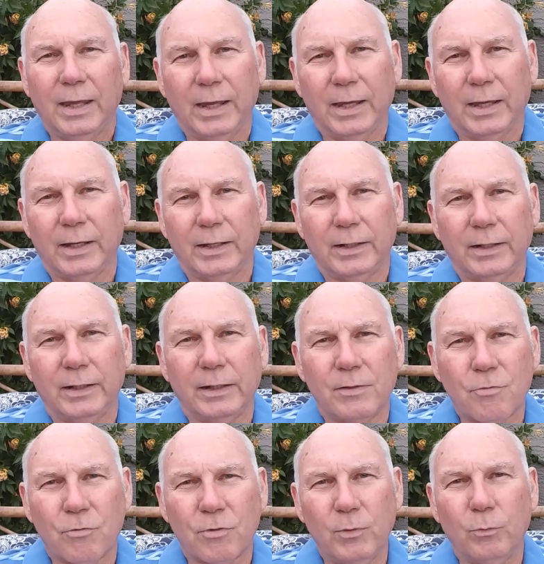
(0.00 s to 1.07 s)
and
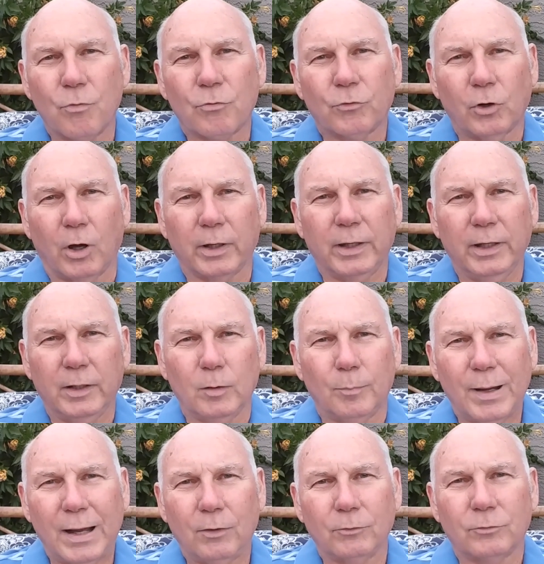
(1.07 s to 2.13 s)
as he was talking
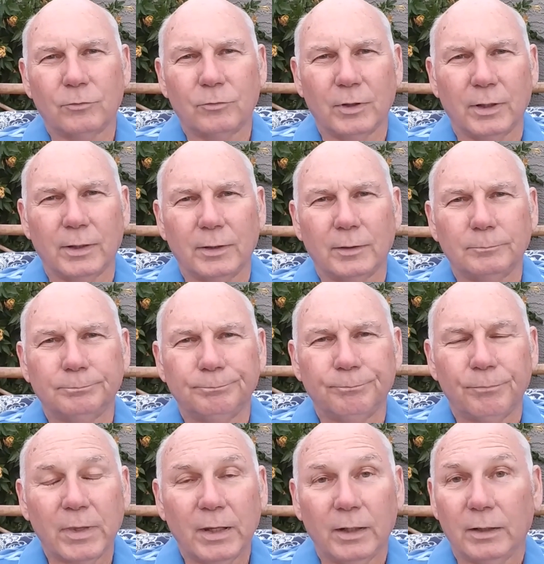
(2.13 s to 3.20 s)
about uh,
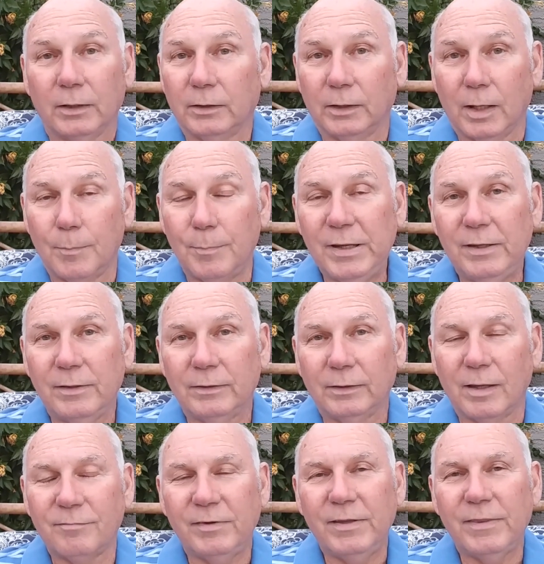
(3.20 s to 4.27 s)
loving,
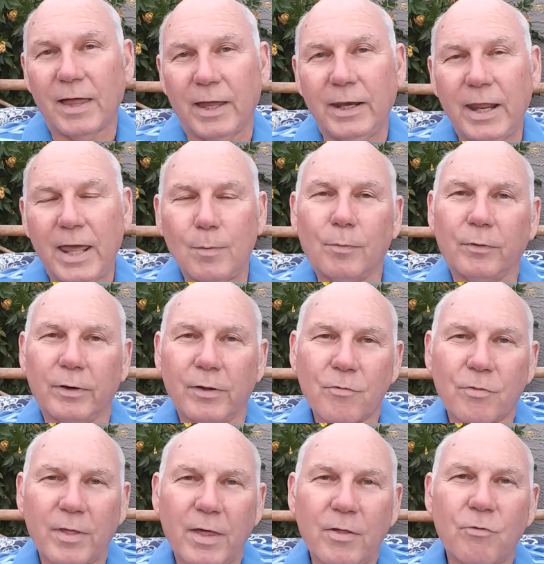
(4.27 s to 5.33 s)
loving thy neighbor as
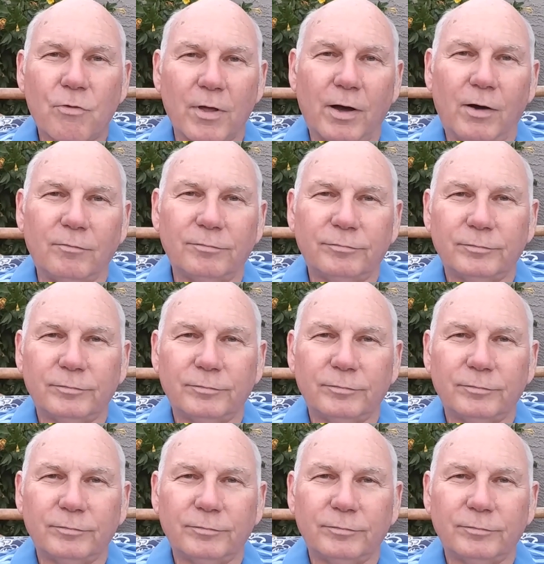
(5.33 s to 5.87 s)
thyself.